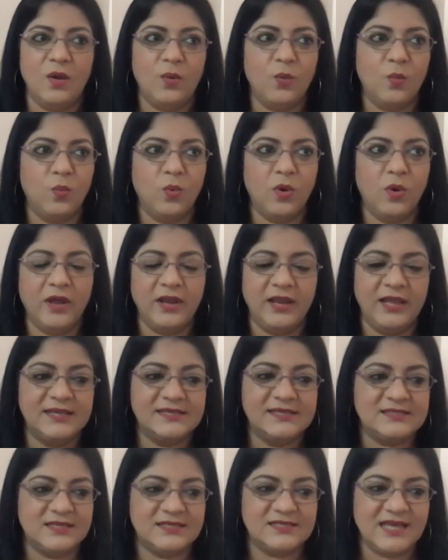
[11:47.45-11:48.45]
what
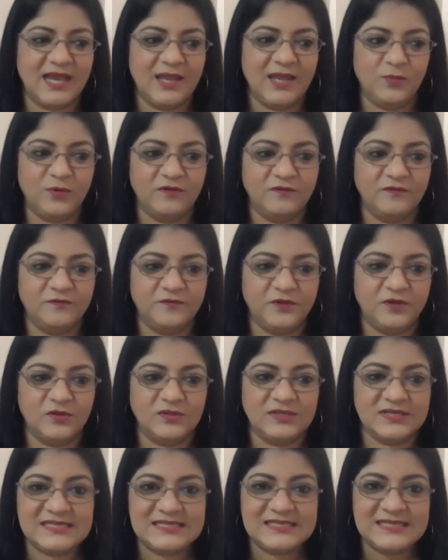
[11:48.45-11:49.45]
is the type of,
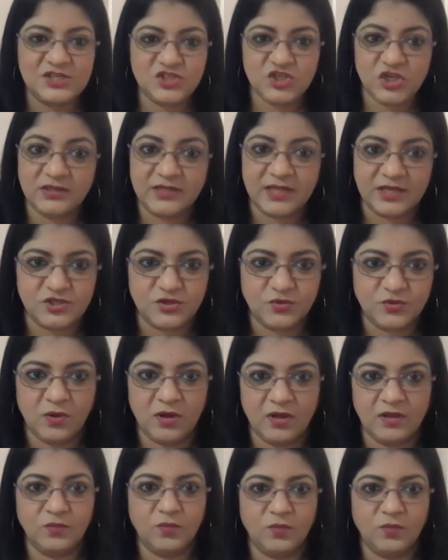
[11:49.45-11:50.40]
the stitching that you want,